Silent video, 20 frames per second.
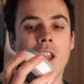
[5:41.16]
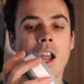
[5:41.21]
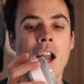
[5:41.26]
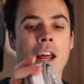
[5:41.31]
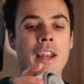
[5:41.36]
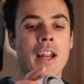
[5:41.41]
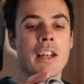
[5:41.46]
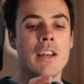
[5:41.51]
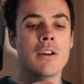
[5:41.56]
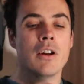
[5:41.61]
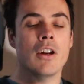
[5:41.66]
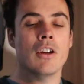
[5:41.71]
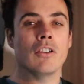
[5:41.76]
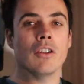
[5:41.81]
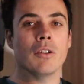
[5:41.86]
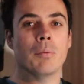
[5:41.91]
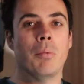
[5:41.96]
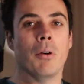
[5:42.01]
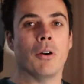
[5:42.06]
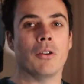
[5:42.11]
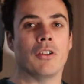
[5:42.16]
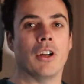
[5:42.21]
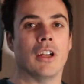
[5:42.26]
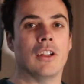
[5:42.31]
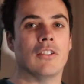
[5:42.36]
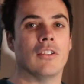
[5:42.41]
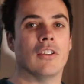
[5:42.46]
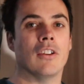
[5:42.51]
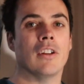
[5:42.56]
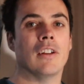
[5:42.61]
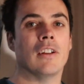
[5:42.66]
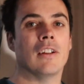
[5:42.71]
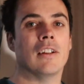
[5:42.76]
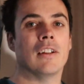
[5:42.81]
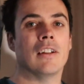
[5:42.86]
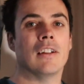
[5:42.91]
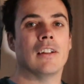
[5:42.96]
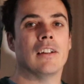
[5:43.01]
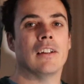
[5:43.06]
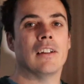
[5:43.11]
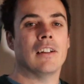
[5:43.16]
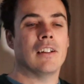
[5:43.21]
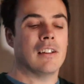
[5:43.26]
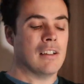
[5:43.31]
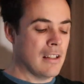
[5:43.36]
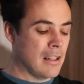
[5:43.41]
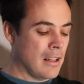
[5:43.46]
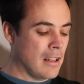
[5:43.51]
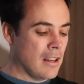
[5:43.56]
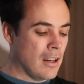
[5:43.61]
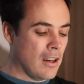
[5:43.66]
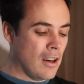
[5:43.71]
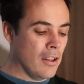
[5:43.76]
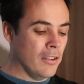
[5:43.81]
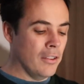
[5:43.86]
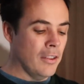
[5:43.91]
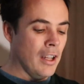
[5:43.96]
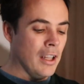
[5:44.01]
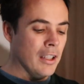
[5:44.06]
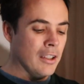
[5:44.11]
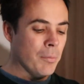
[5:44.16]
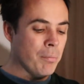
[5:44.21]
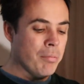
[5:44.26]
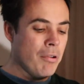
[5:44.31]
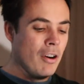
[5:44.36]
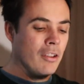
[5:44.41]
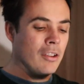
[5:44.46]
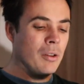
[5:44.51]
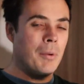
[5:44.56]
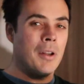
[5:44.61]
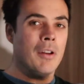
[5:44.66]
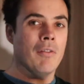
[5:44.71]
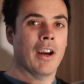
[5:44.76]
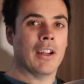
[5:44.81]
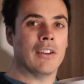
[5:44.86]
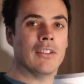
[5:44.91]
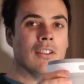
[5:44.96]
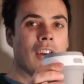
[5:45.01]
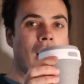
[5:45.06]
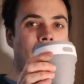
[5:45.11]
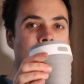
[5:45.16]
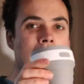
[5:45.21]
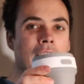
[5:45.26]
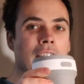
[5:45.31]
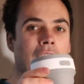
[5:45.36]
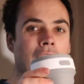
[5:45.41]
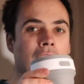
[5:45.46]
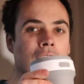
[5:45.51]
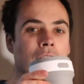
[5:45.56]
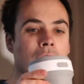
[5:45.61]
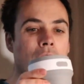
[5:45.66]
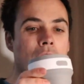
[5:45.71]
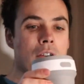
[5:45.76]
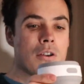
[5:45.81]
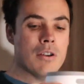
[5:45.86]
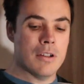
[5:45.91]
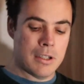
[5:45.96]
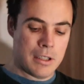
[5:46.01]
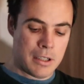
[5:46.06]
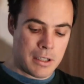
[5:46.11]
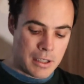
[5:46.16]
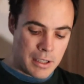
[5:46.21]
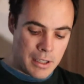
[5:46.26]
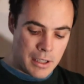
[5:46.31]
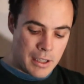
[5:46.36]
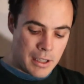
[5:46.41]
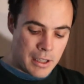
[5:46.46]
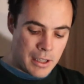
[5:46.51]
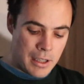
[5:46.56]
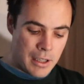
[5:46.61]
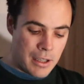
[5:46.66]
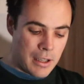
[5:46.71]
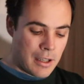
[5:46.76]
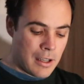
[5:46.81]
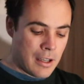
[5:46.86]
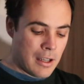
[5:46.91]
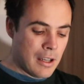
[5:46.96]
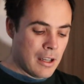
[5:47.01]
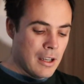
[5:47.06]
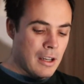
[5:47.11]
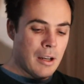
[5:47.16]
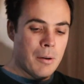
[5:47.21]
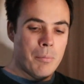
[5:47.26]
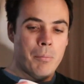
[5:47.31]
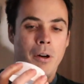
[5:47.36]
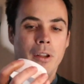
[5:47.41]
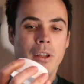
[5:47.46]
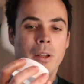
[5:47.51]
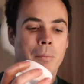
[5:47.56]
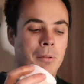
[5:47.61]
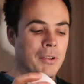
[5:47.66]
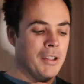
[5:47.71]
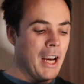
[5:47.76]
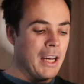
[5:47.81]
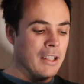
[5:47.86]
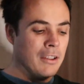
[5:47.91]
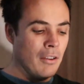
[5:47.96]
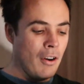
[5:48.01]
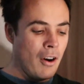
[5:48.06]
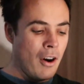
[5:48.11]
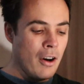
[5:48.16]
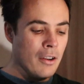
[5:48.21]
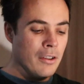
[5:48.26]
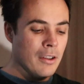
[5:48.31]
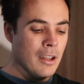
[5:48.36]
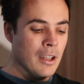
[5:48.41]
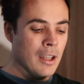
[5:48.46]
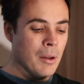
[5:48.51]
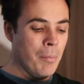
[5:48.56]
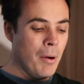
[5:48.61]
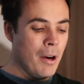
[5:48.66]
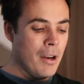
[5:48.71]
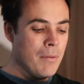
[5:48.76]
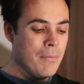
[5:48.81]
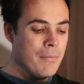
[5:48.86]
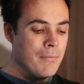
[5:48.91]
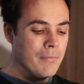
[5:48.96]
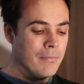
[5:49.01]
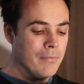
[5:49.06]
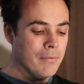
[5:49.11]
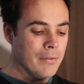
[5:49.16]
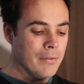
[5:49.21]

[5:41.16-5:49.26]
and then you can just push it until it's approximately the right size, like so. Put the protector on the bottom.